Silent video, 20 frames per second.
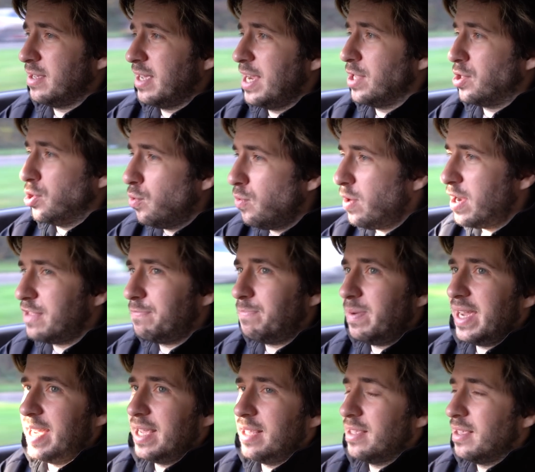It's always
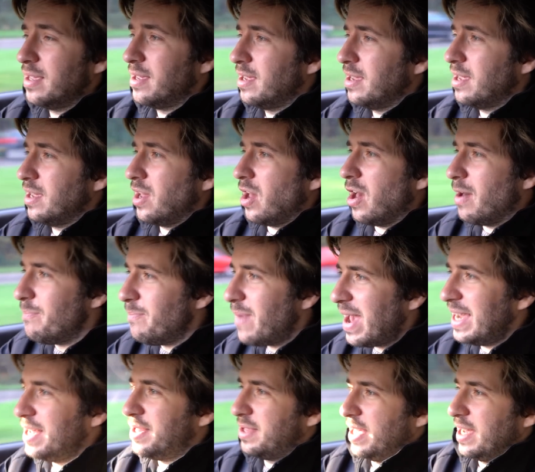been
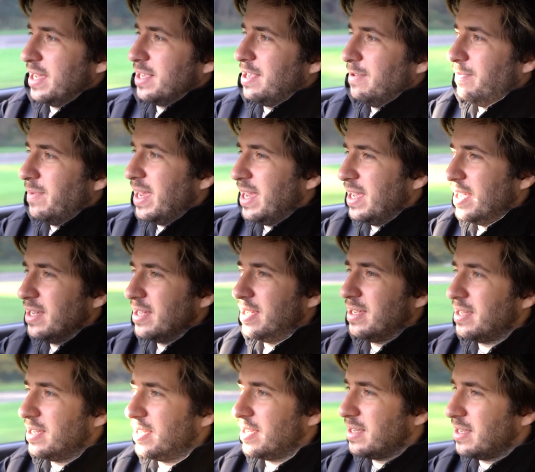amazing to me.
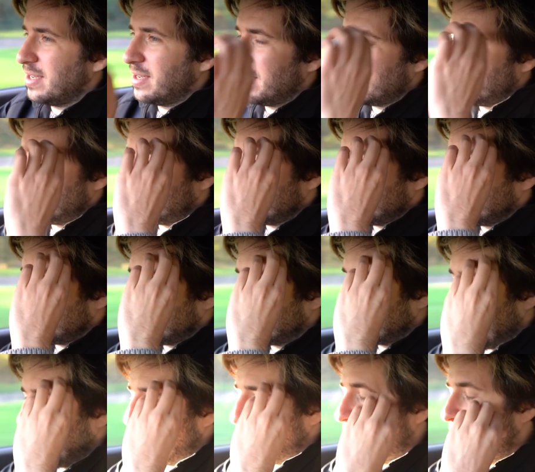
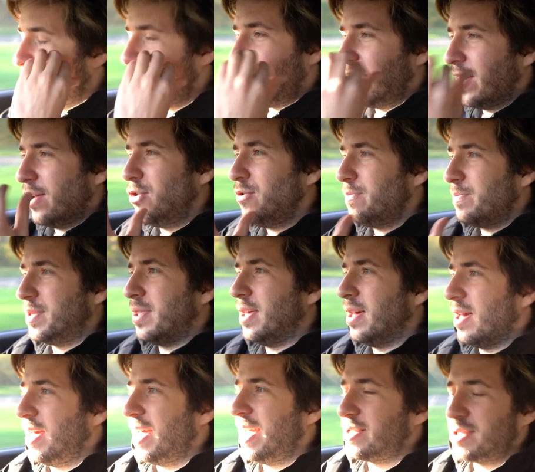And I really hope
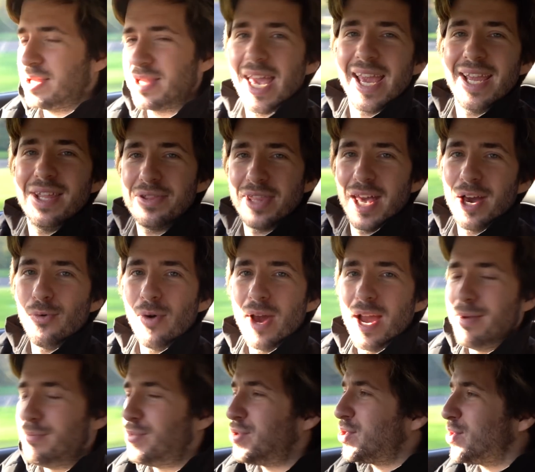that it stays that way.
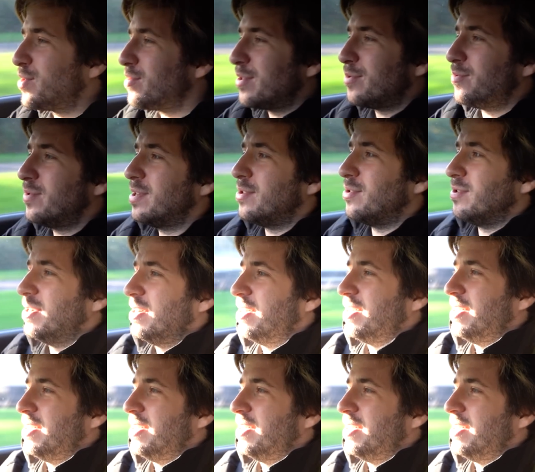I'm sure it will.